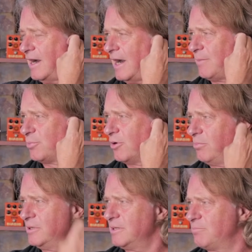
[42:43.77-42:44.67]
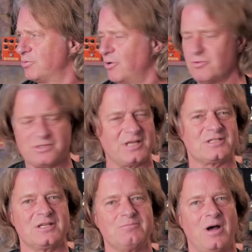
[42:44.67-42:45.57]
I probably process
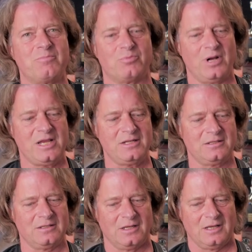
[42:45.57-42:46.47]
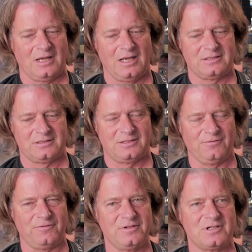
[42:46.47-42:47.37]
in my brain at
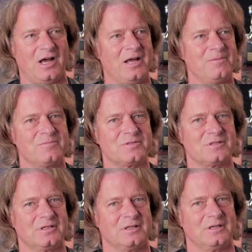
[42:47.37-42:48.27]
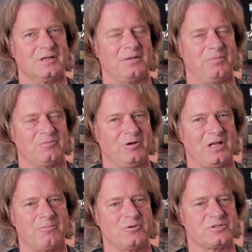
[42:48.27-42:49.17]
different times, but when
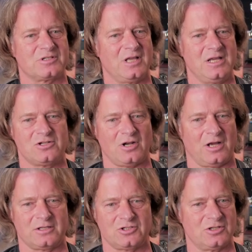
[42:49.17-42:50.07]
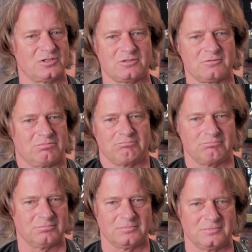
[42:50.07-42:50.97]
I'm on stage, I just
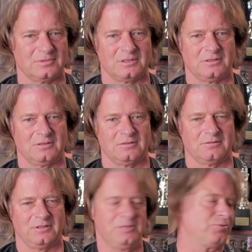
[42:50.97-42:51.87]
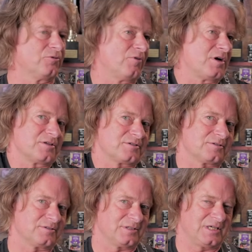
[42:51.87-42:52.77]

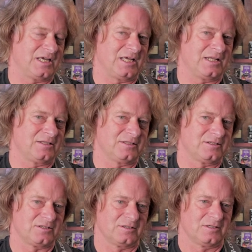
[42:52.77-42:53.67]
improvise. And